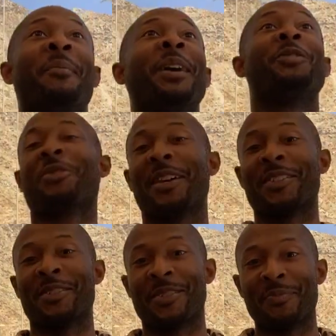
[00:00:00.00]
main
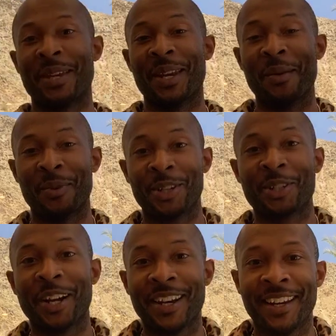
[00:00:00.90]
treasures of being able to
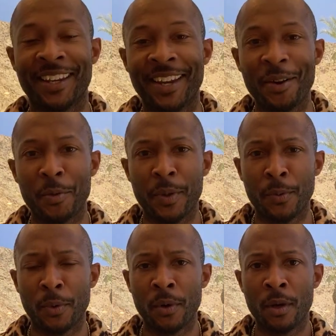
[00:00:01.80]
trade and connect with people.